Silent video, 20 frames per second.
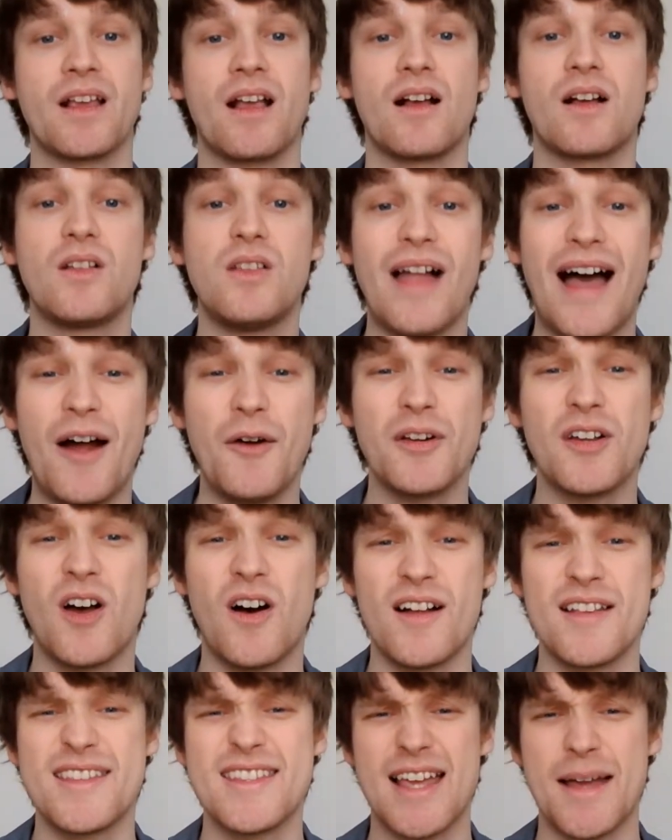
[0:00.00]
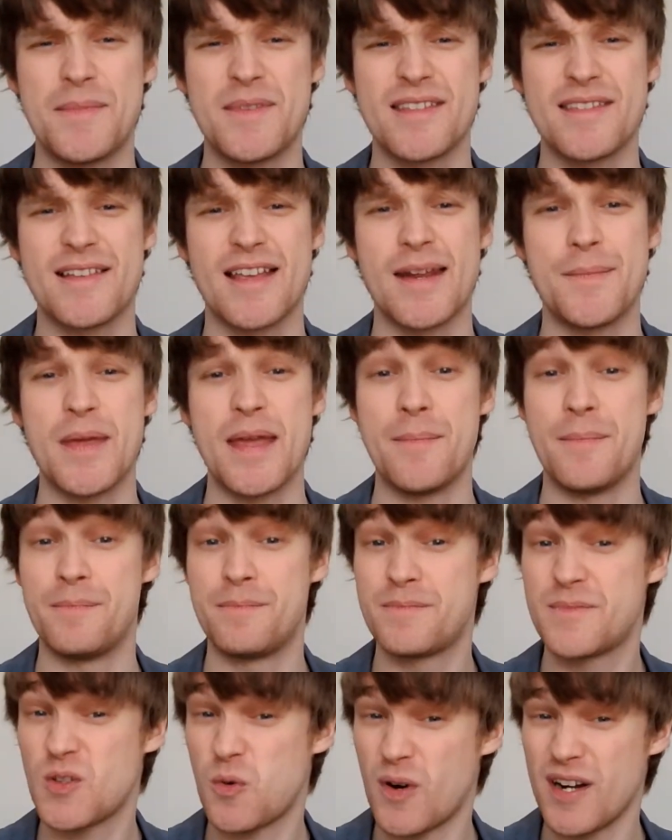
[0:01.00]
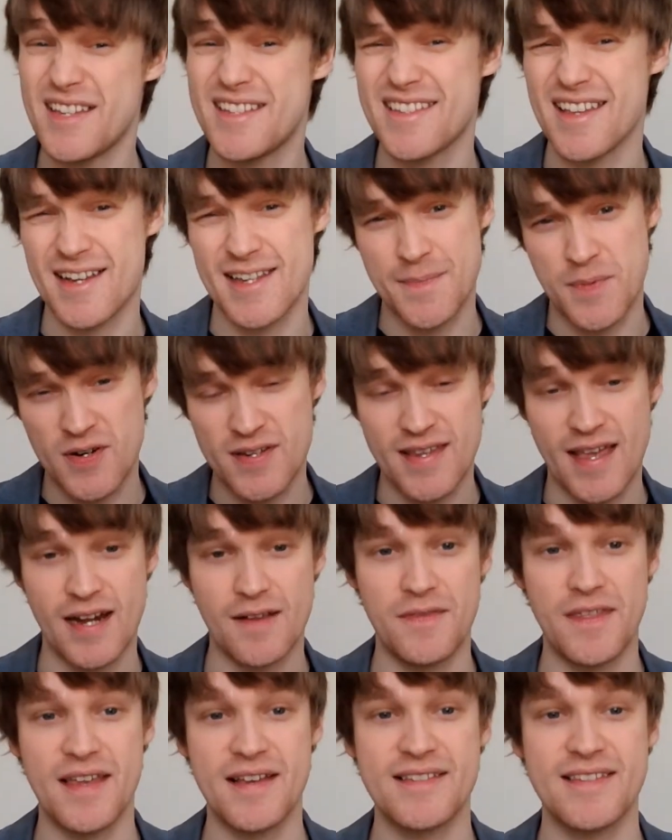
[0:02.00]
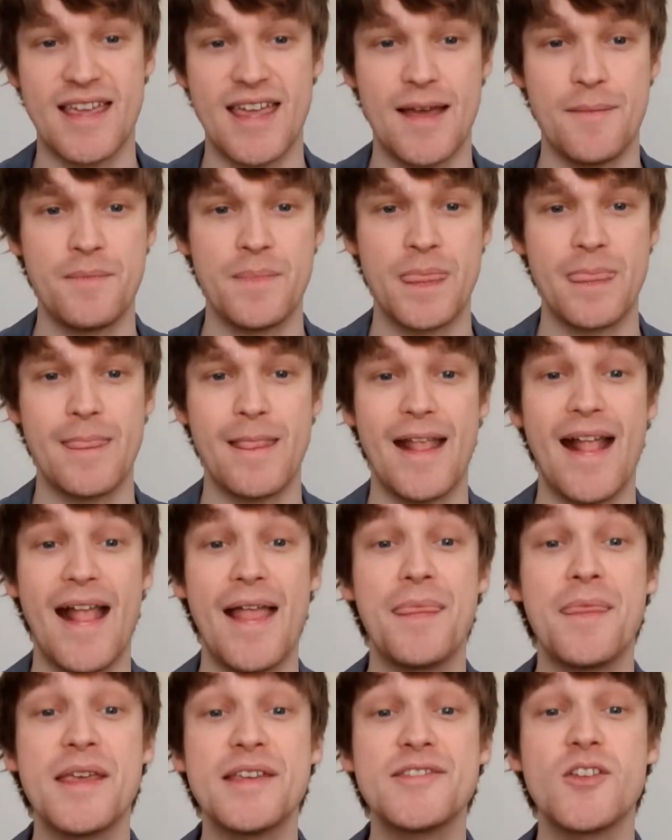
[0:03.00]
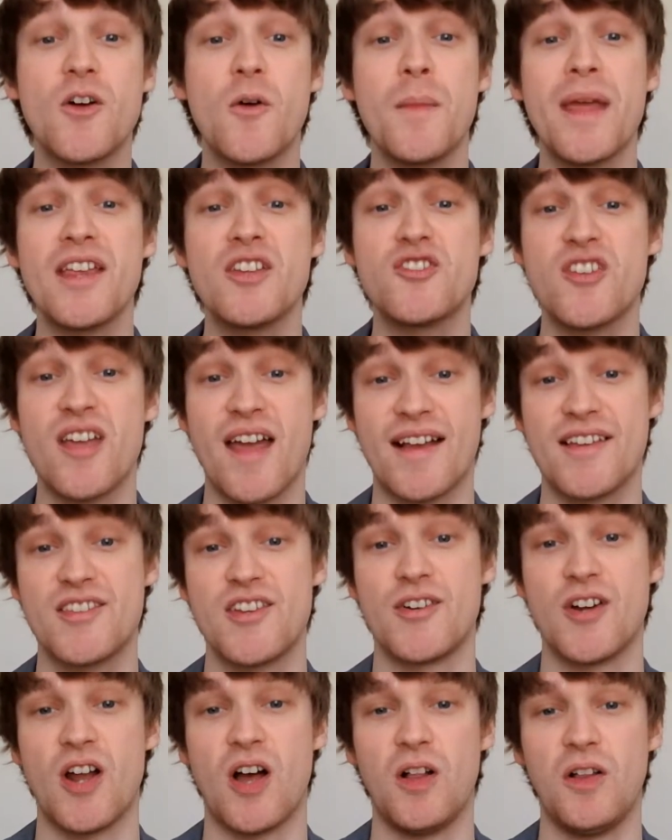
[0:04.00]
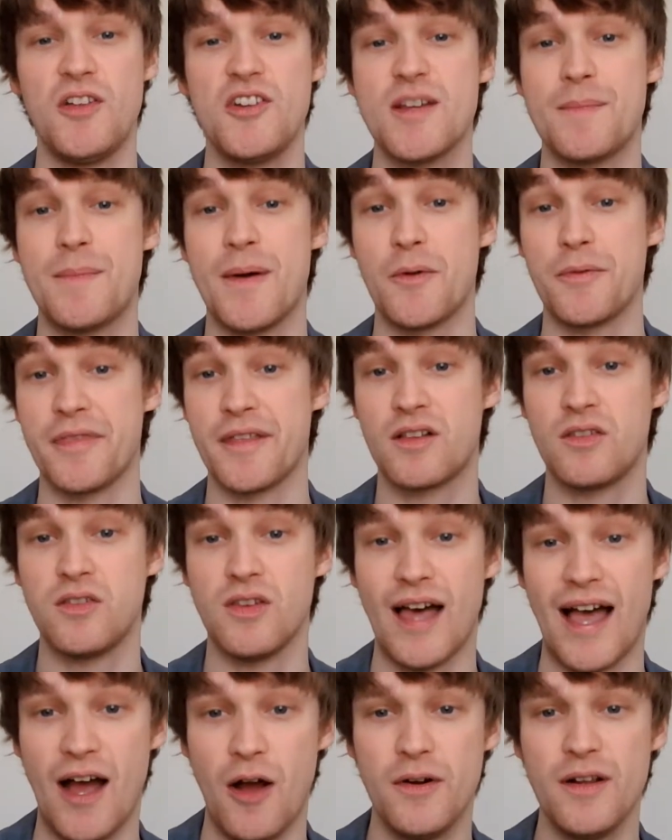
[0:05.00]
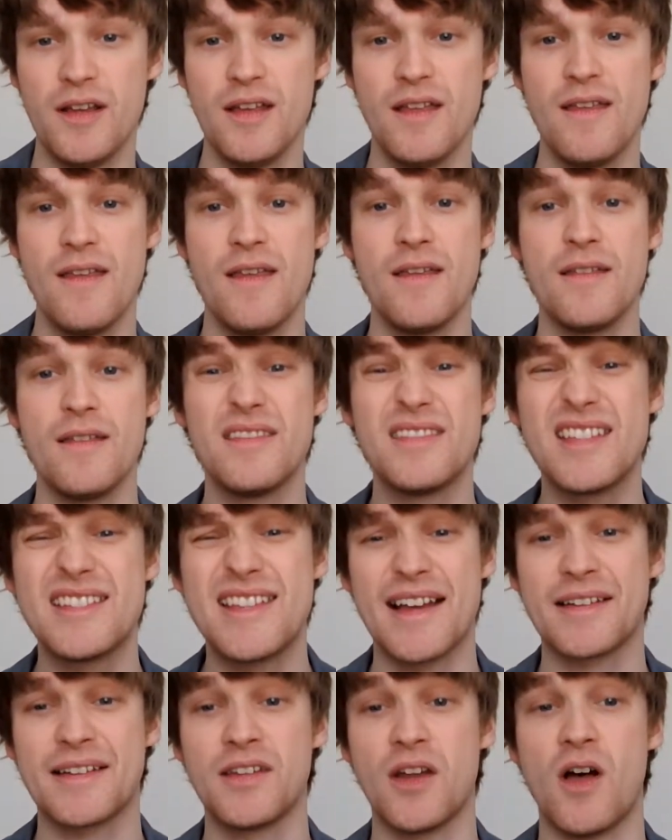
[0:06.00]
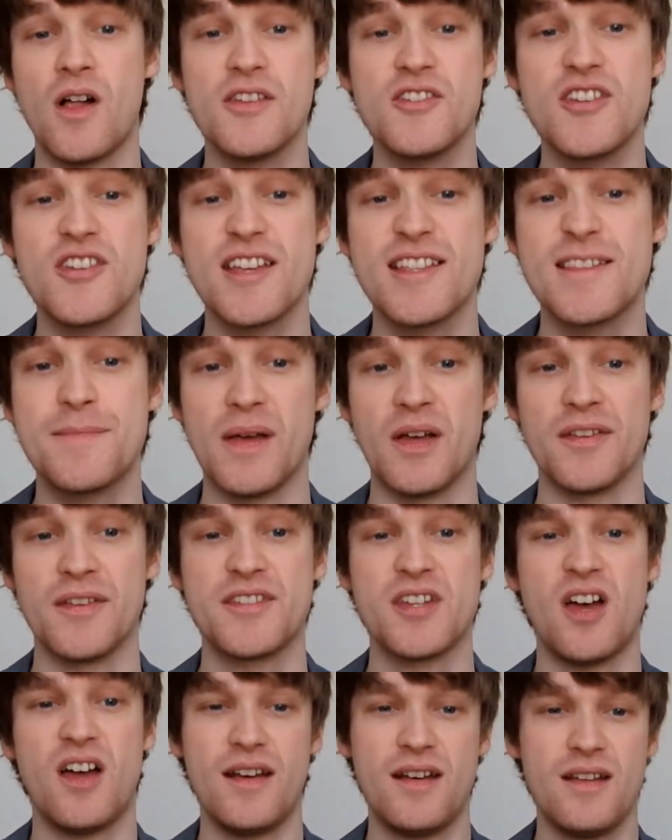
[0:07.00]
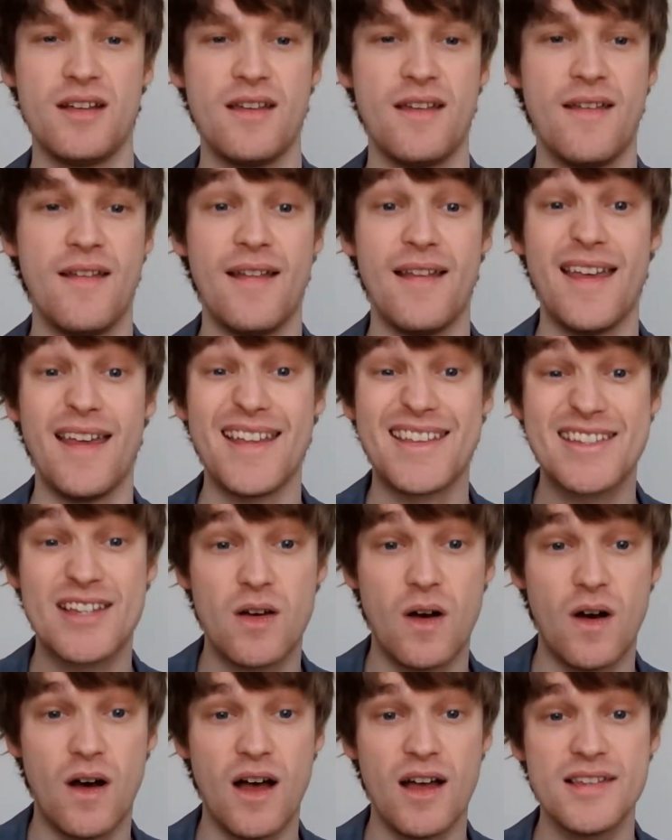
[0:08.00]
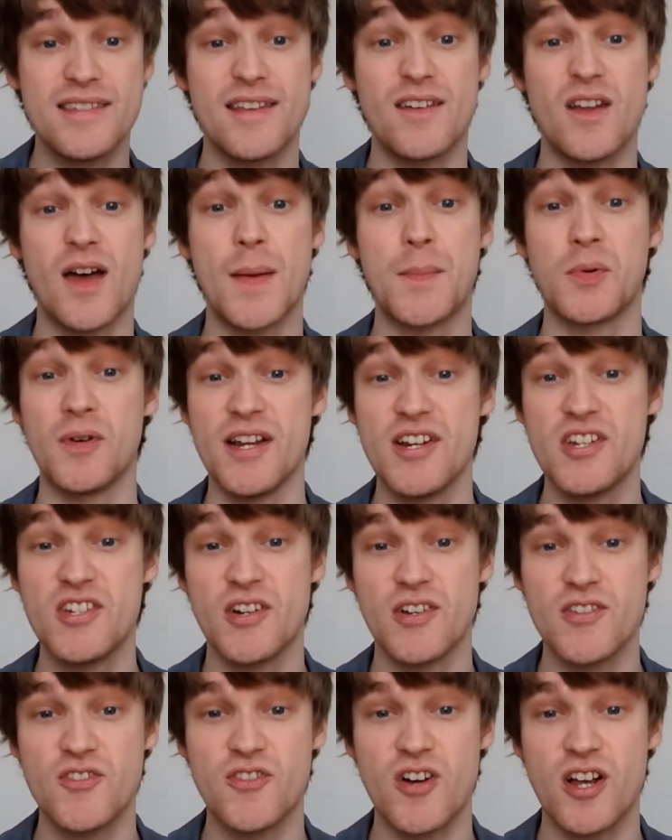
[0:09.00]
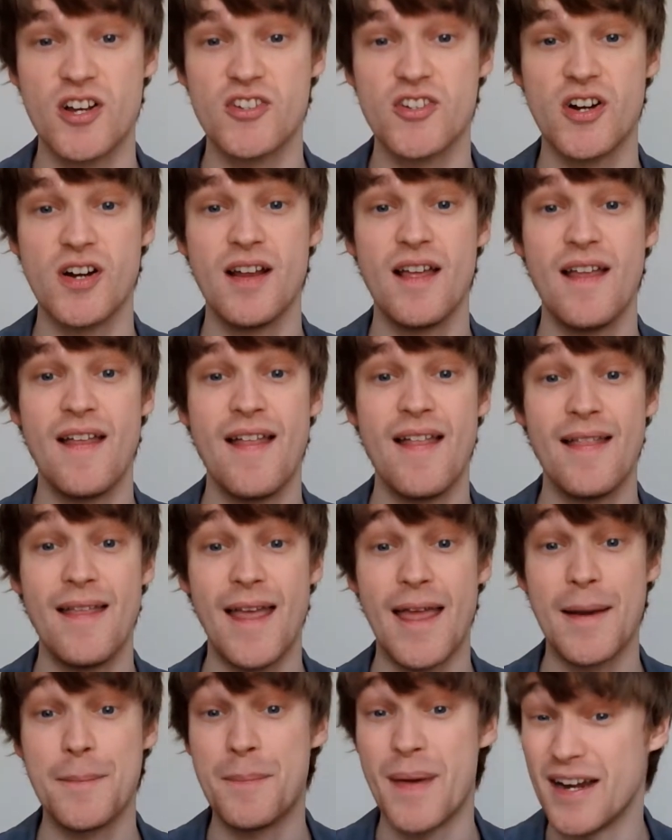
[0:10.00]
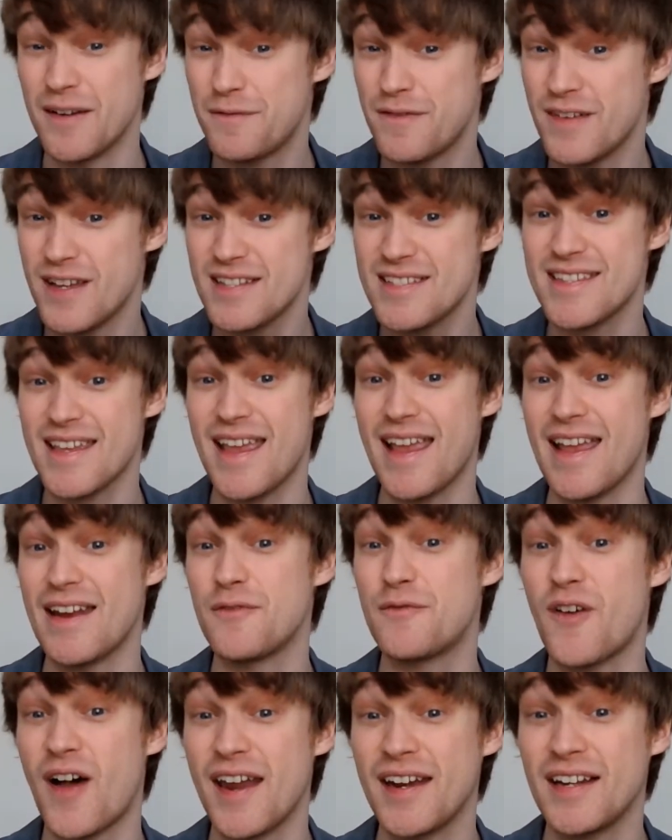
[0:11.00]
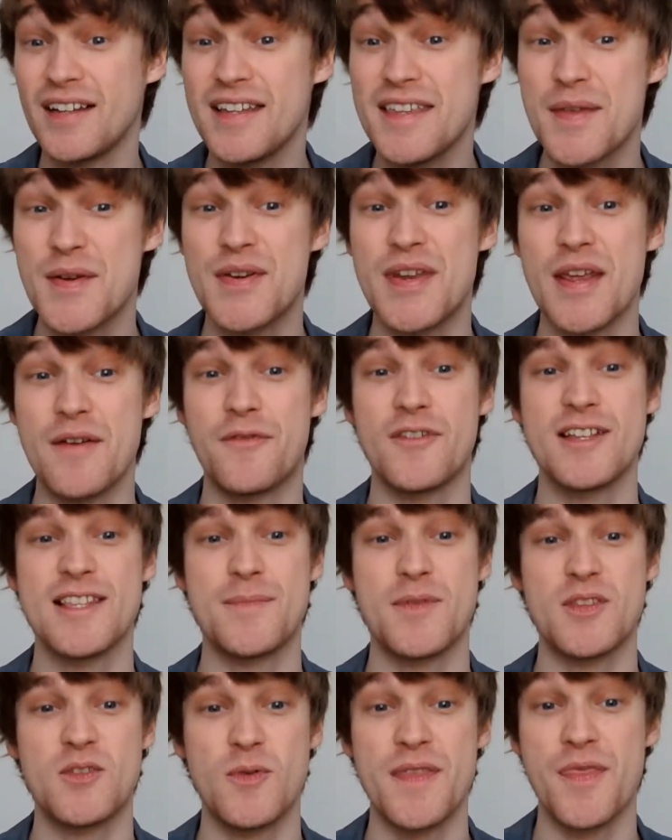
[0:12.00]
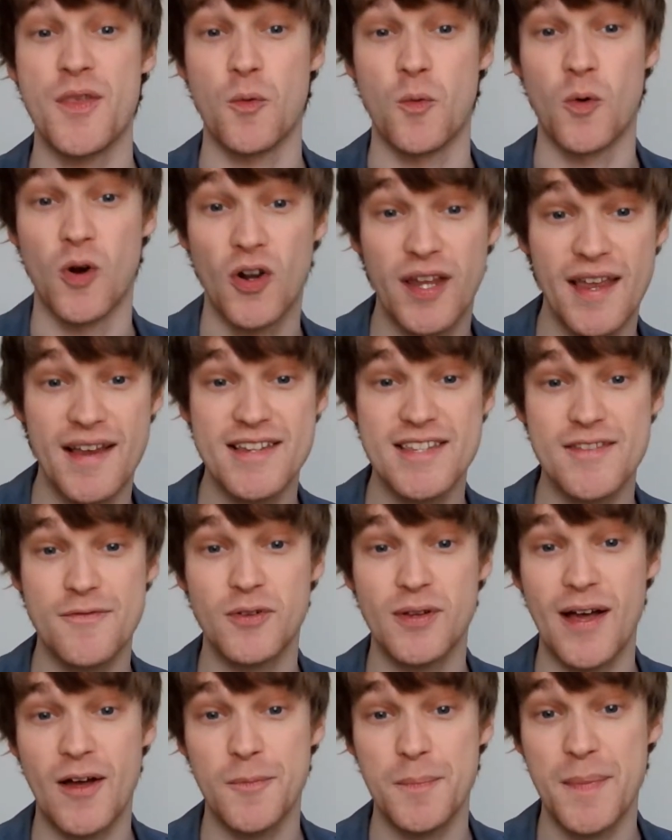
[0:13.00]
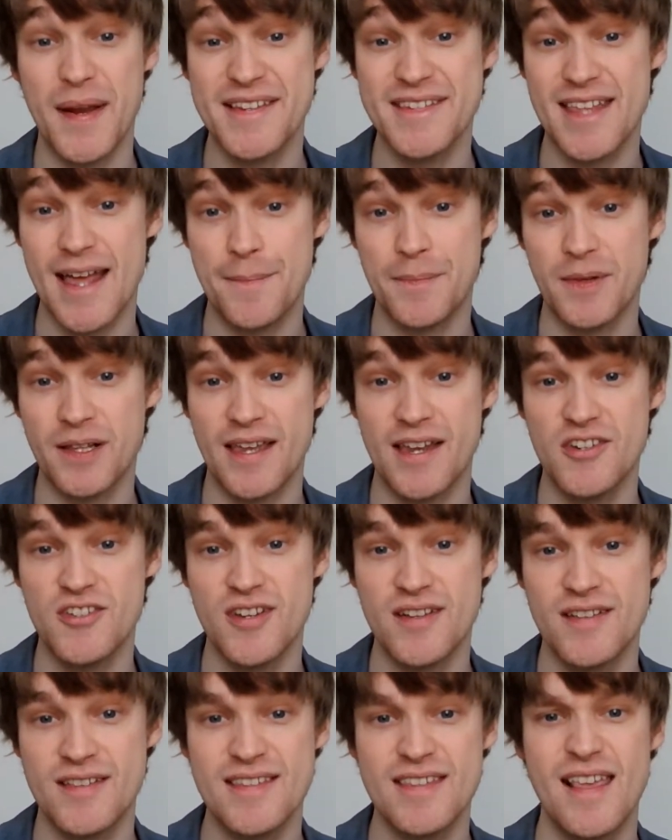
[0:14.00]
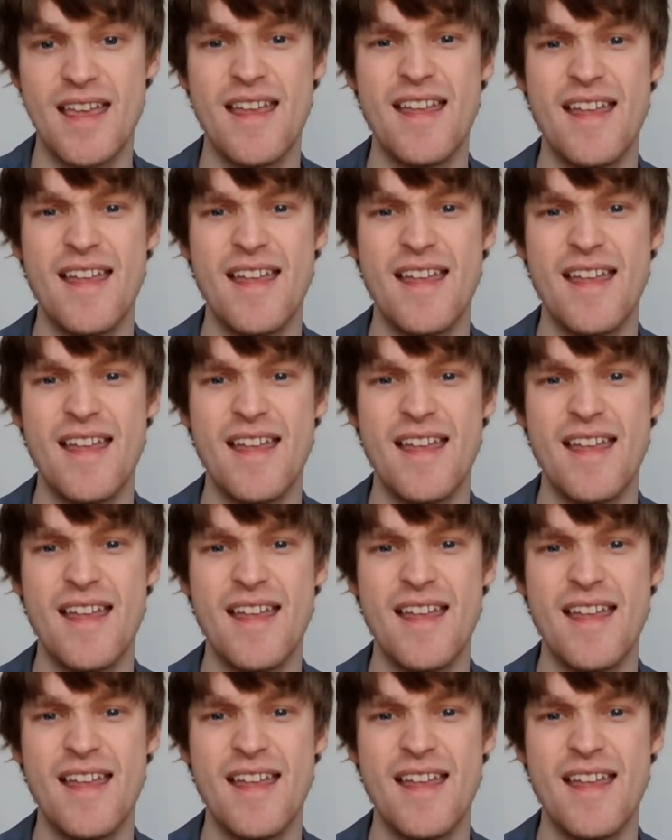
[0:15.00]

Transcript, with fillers: Cloud concepts is gonna be 26% of the exam, and this domain checks your knowledge about the cloud, the technology it's built on, its cost and operational structure, and benefits, and finally the difference between the workings of cloud-based applications